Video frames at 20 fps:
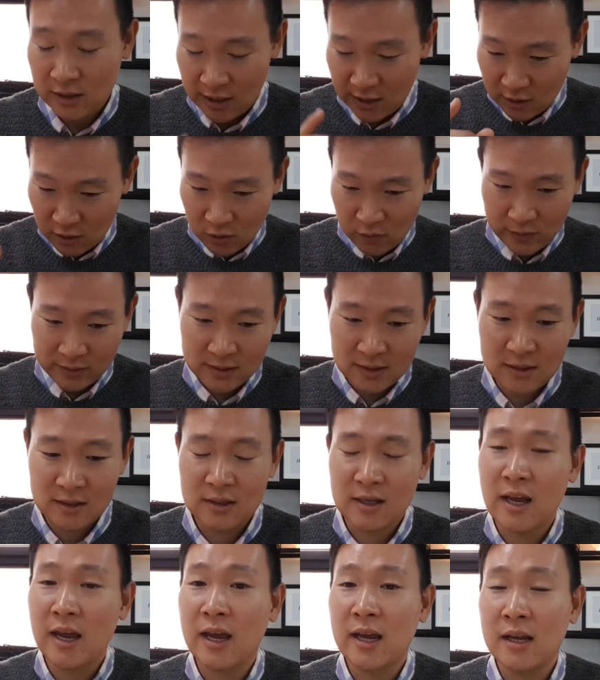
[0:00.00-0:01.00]
They are going to
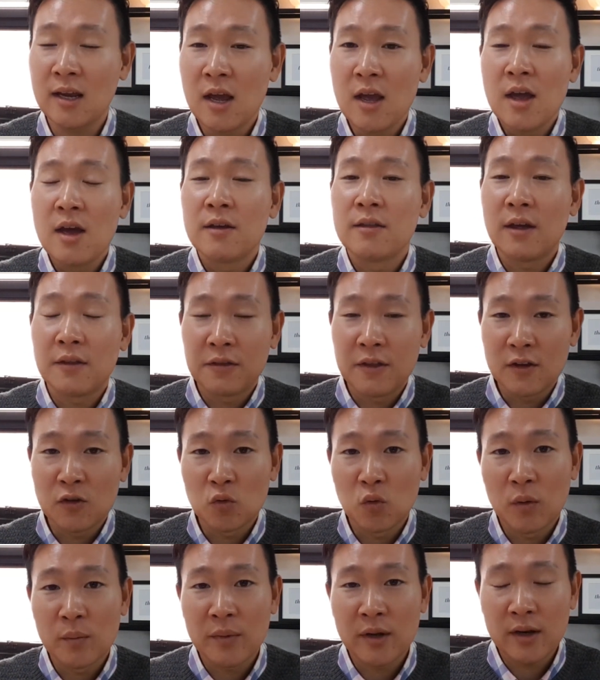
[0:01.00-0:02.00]
say that
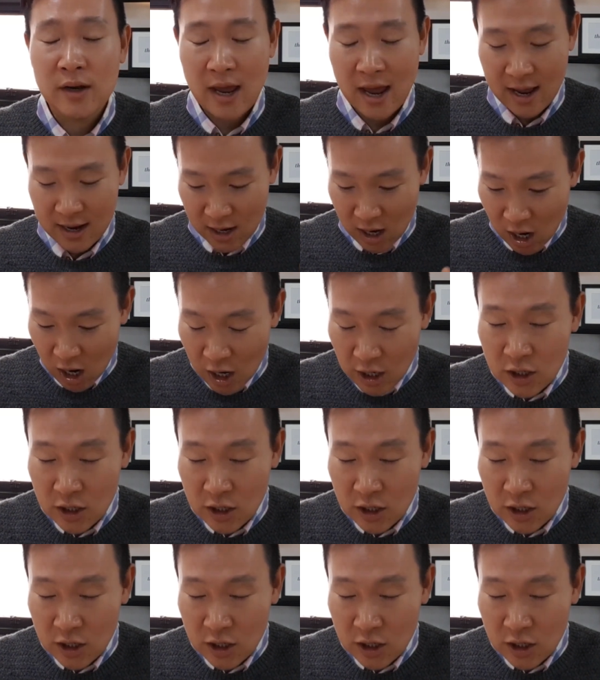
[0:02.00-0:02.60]
this woman had